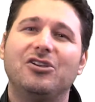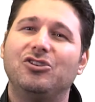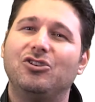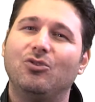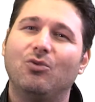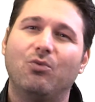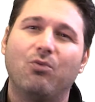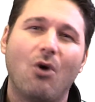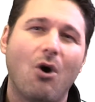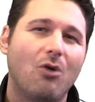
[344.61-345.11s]

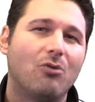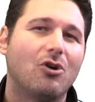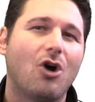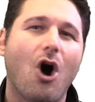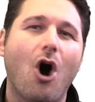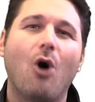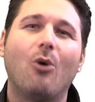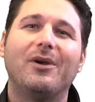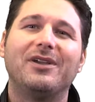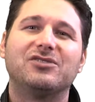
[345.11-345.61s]
you won't
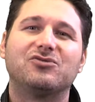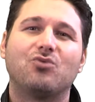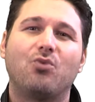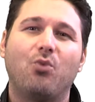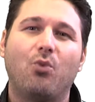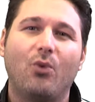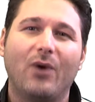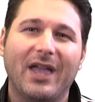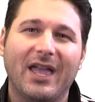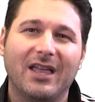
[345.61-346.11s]
always
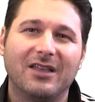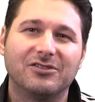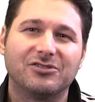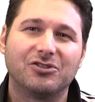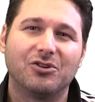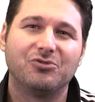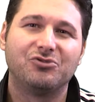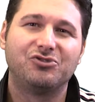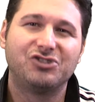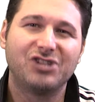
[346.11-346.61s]
win,
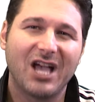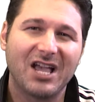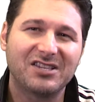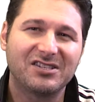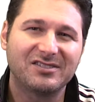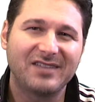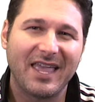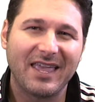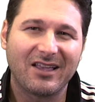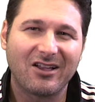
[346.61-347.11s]
so
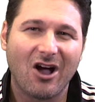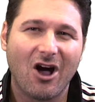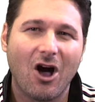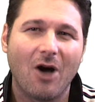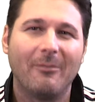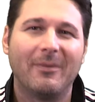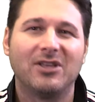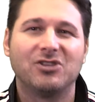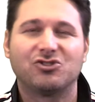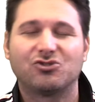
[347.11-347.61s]
just stay
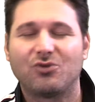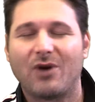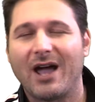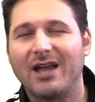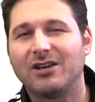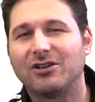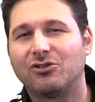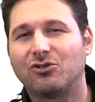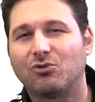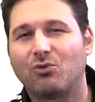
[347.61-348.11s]
calm and try
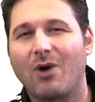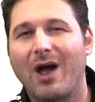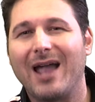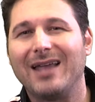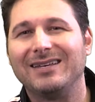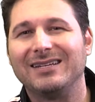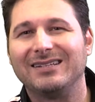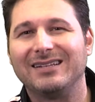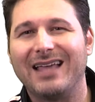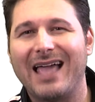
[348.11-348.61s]
to
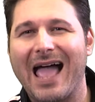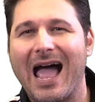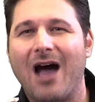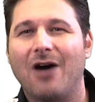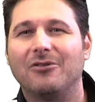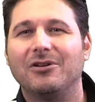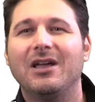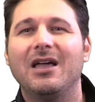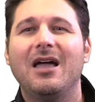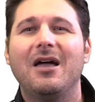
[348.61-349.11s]
grind it out.